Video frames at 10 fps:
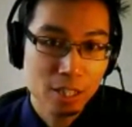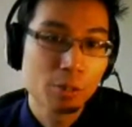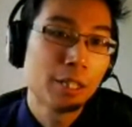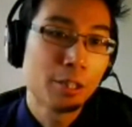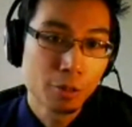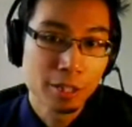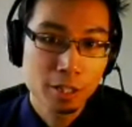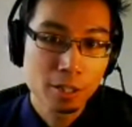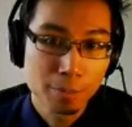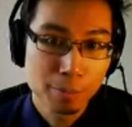way to do this,
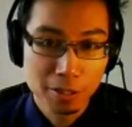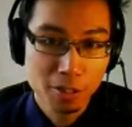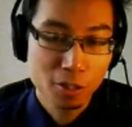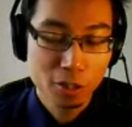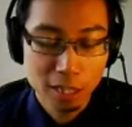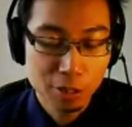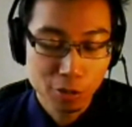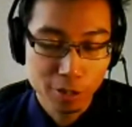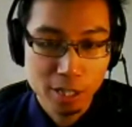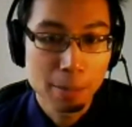uh, because it's just easier
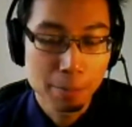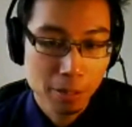to type,